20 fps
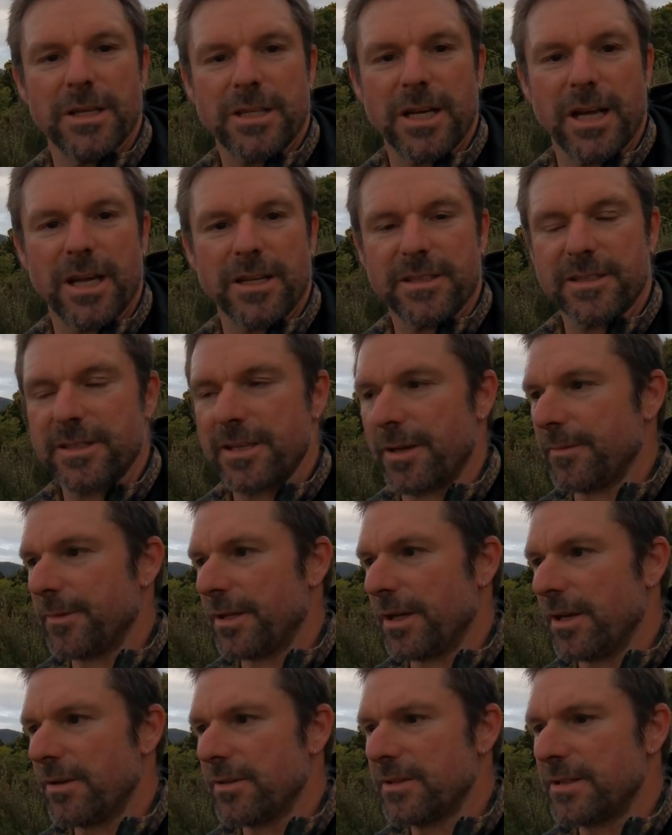chance
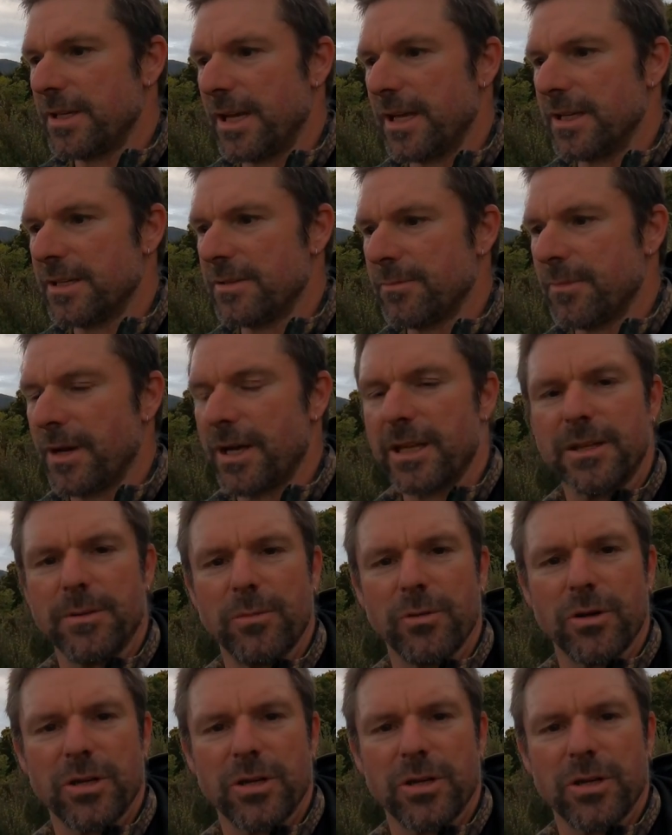something else that hasn't made the